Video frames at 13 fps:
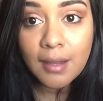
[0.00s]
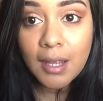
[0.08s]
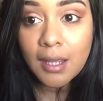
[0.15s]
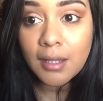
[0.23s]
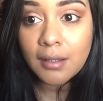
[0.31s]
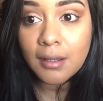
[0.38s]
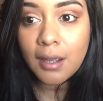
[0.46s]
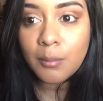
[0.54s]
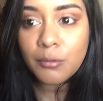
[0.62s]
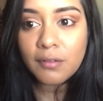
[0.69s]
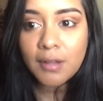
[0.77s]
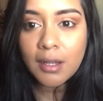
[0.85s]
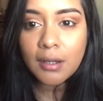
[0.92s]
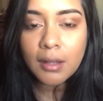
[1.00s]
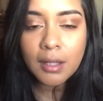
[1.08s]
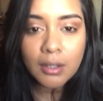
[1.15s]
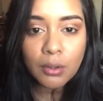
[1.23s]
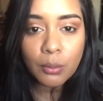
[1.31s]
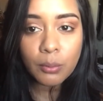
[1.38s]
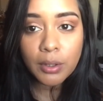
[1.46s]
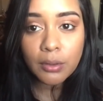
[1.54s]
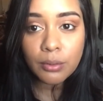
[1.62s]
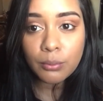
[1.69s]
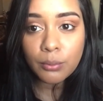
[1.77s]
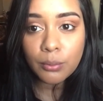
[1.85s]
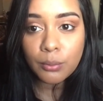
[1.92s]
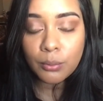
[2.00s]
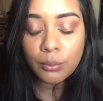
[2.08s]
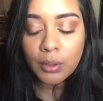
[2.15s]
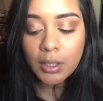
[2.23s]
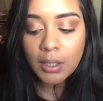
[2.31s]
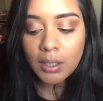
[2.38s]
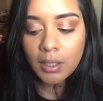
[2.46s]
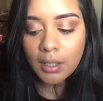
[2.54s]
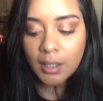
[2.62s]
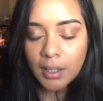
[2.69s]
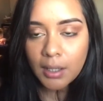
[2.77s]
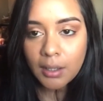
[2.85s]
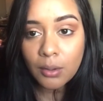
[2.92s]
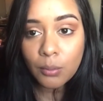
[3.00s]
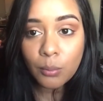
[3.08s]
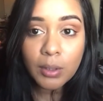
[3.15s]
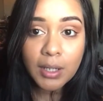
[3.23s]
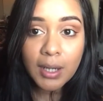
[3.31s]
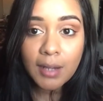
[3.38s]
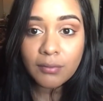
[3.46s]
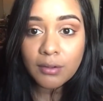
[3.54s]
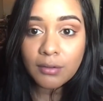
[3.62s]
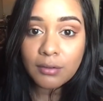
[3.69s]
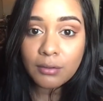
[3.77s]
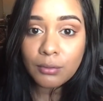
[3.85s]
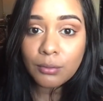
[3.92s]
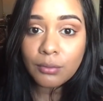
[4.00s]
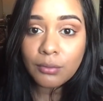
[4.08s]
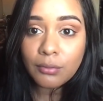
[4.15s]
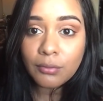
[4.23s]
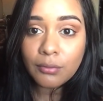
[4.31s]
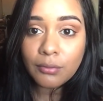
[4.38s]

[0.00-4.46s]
and now I'm just kind of like going through what I have to do